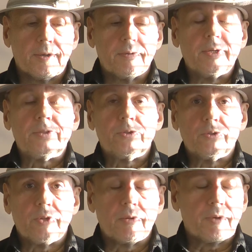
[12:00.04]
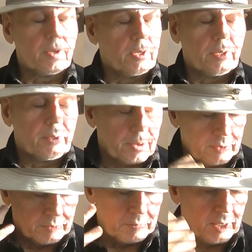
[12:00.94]
list yourself.
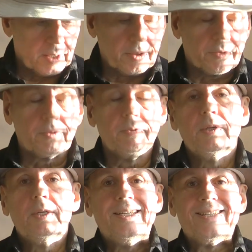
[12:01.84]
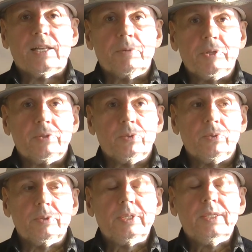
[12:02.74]
My head is telling me
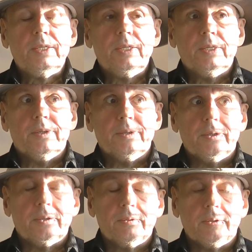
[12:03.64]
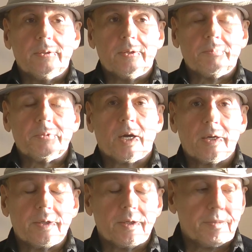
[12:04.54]
to, I'm
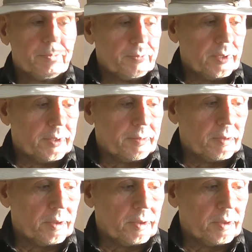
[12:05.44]
tired here, and